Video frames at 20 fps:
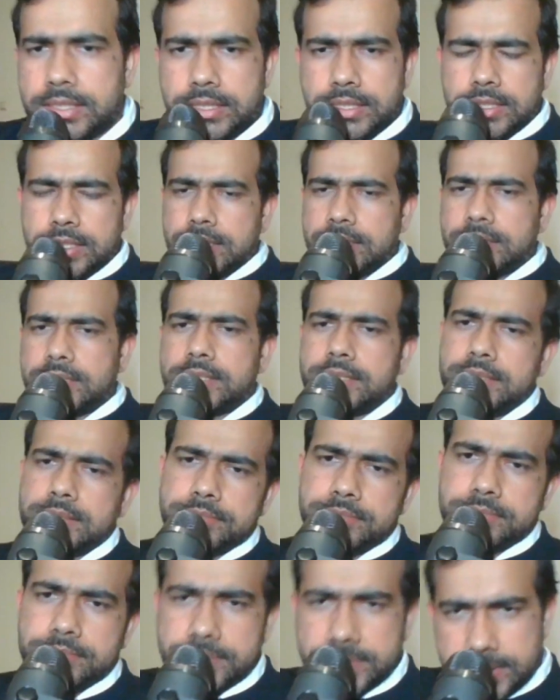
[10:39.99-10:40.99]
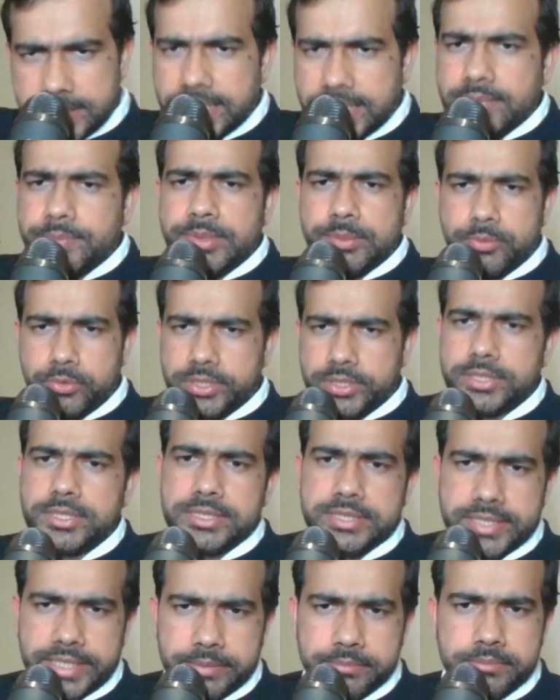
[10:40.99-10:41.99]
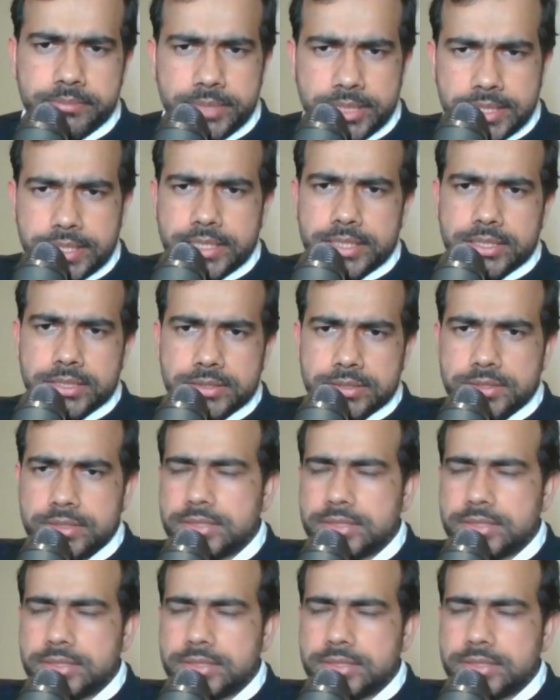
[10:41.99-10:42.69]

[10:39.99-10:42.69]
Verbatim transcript: uh, they can be put in the same bucket,